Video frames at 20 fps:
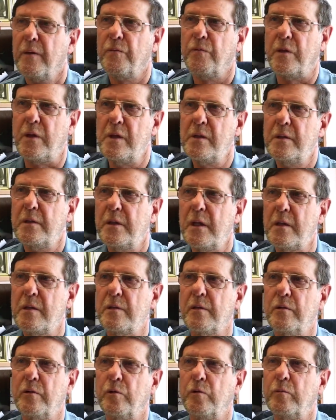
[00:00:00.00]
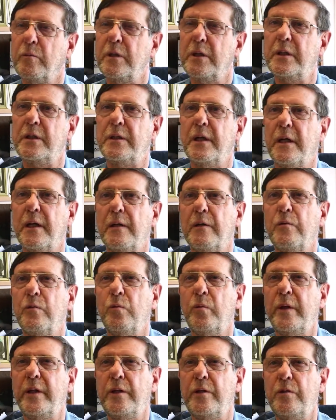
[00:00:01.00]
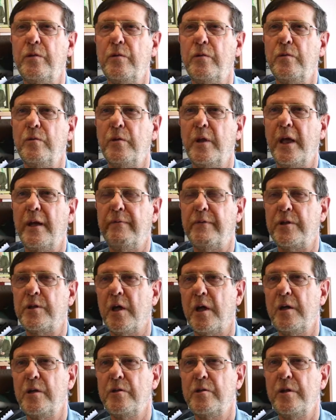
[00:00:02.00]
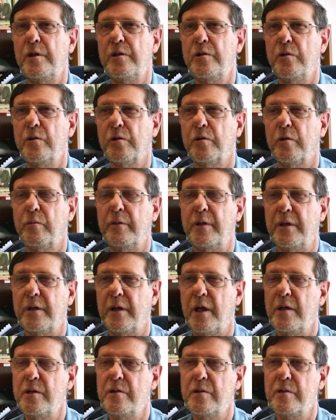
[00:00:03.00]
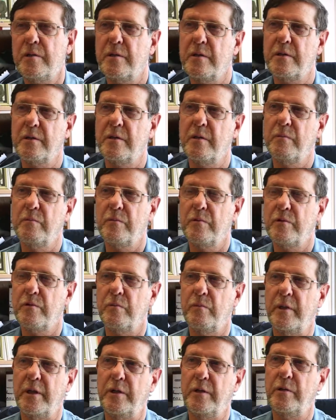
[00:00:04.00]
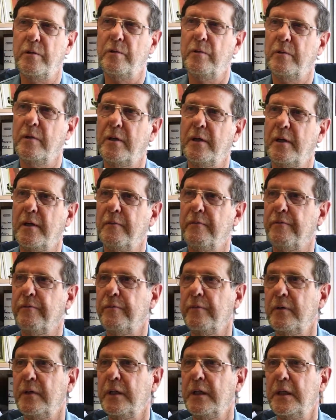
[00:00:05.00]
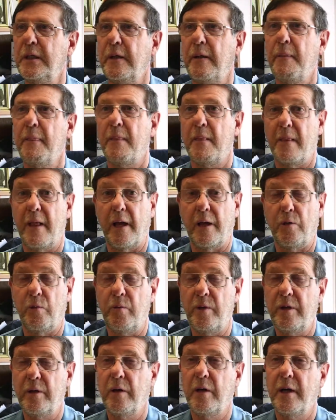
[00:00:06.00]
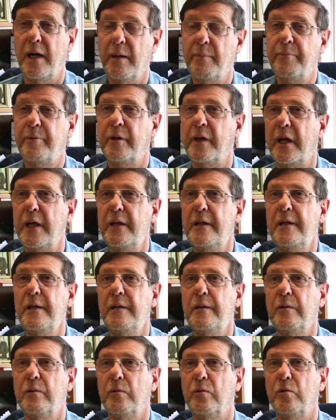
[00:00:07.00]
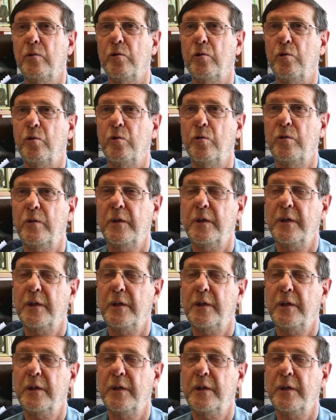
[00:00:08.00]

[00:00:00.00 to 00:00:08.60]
These tests are normally done when you have a change in your communication systems, when you have, like we are upgrading, or